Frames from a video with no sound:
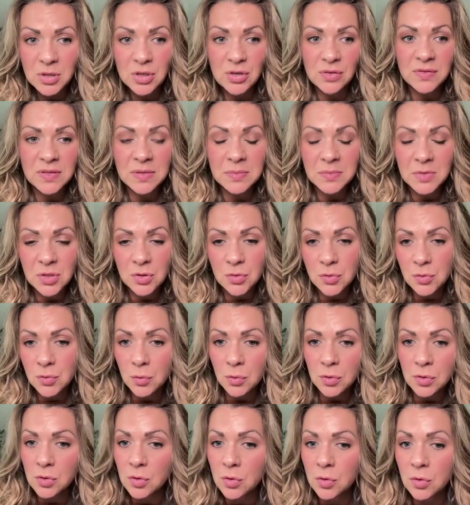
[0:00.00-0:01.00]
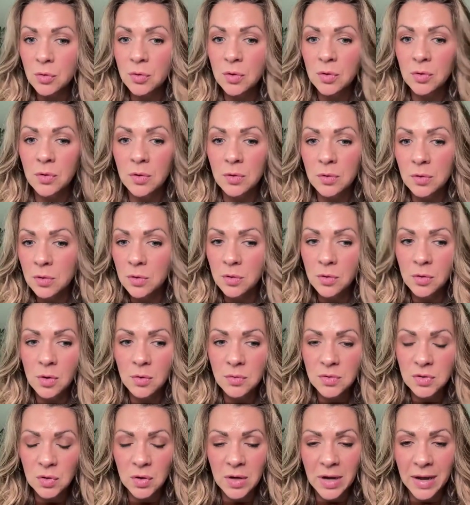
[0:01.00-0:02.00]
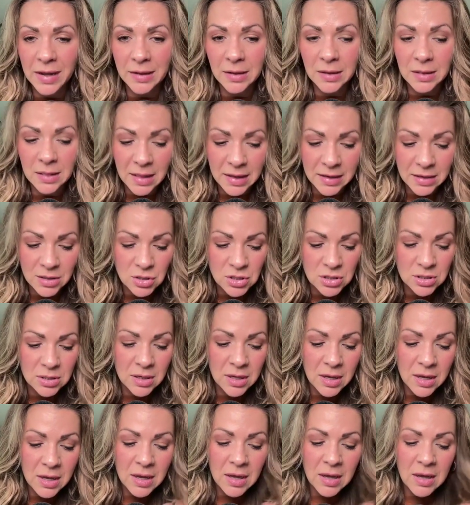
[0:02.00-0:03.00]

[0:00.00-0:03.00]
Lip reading: Do you have some stored glucose or glycogen?